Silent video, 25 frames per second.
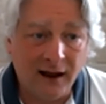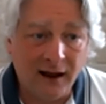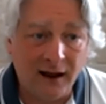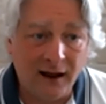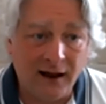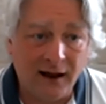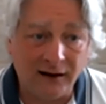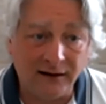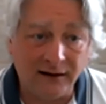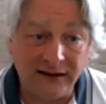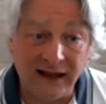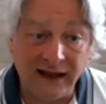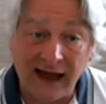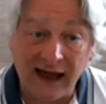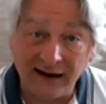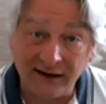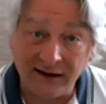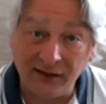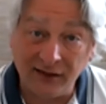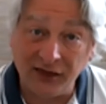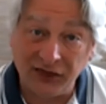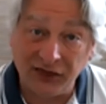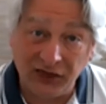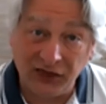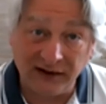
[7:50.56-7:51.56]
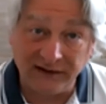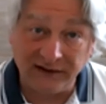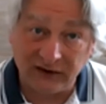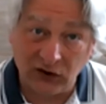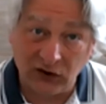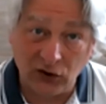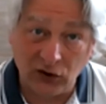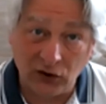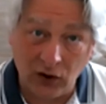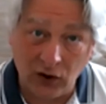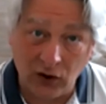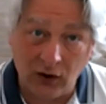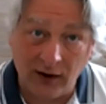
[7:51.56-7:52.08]
lot of the things that
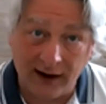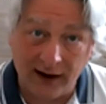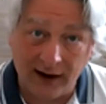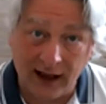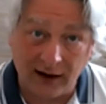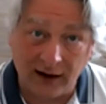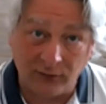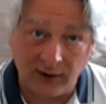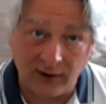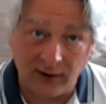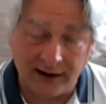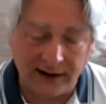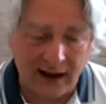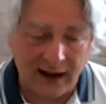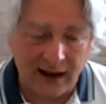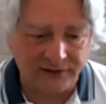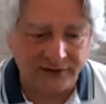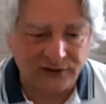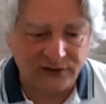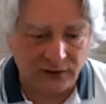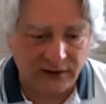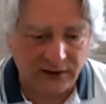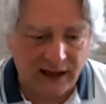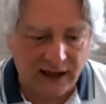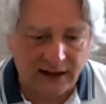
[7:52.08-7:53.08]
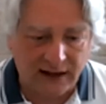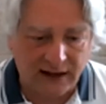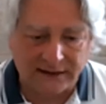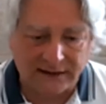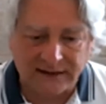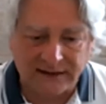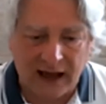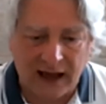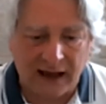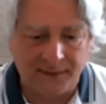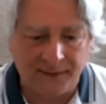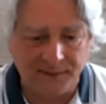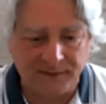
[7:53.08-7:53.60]
are going on right now. So a lot of
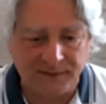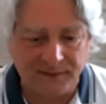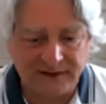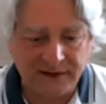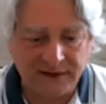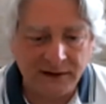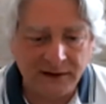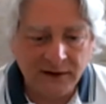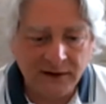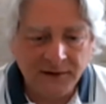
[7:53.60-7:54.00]
times,